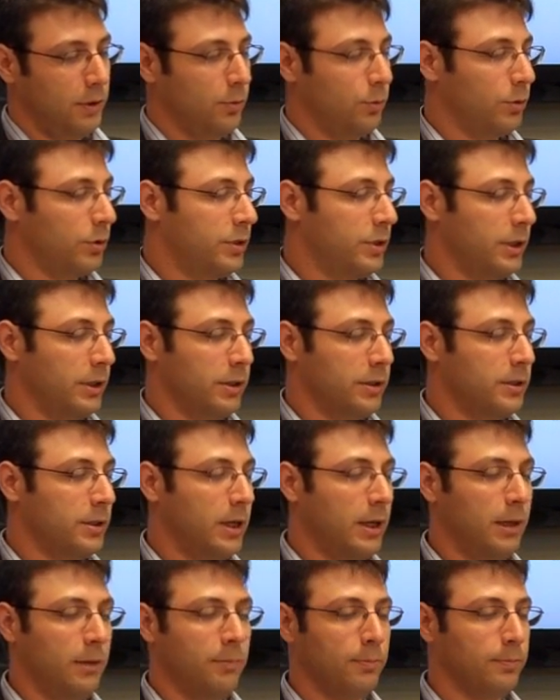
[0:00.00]
We're seeing the
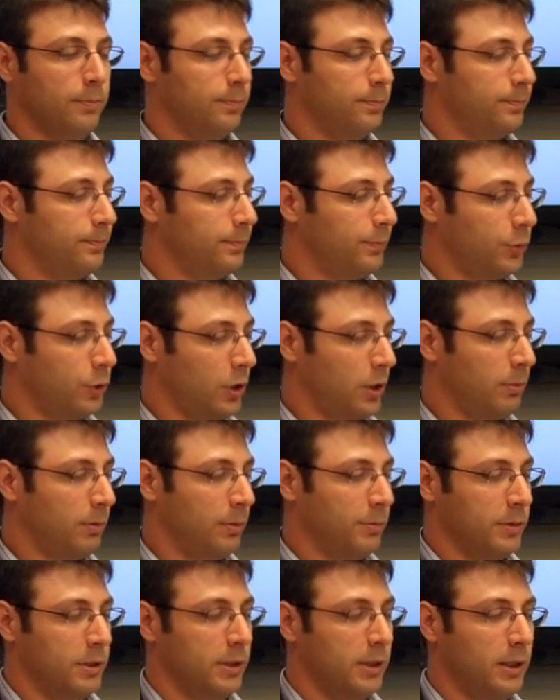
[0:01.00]
same
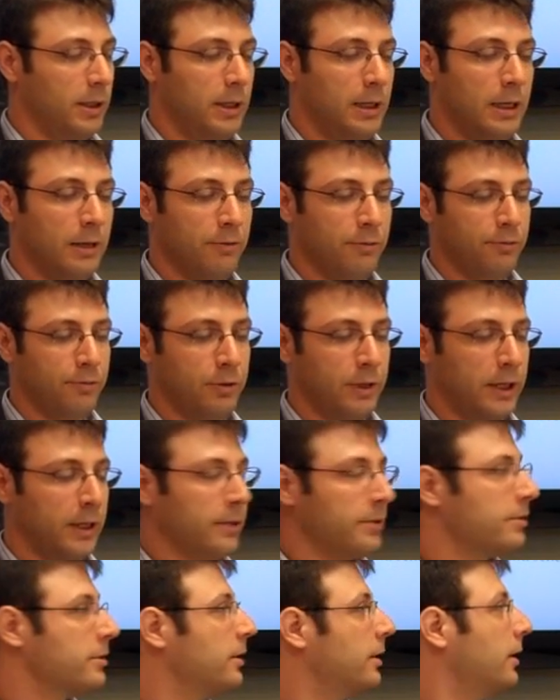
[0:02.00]
problems in
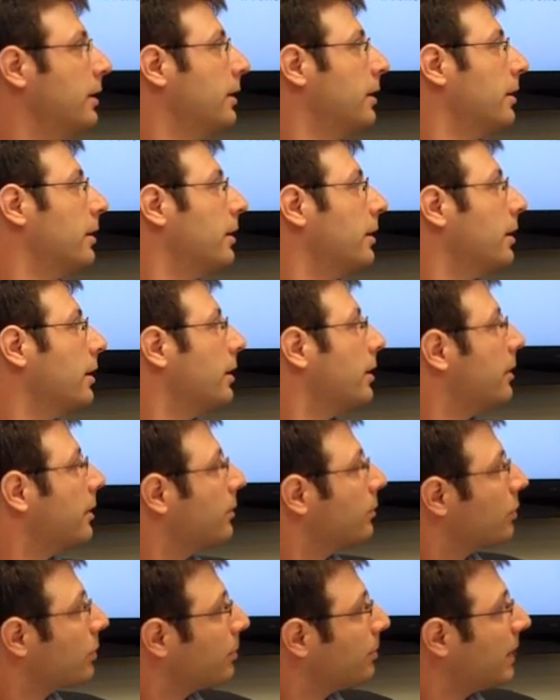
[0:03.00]
France.
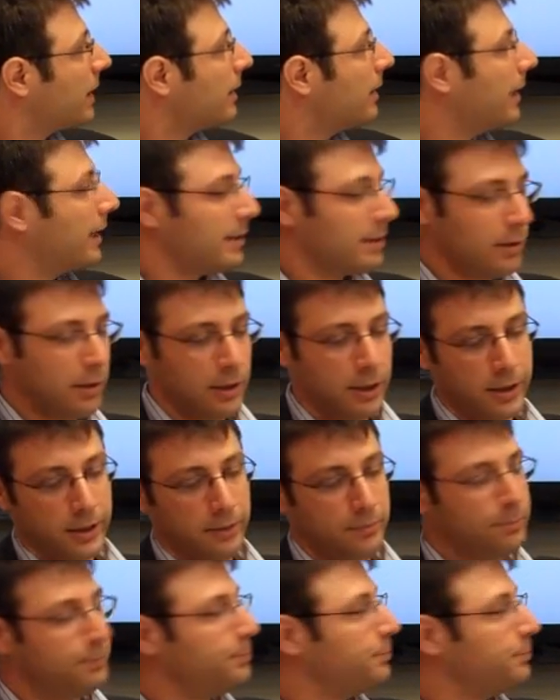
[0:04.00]
And with my last slide,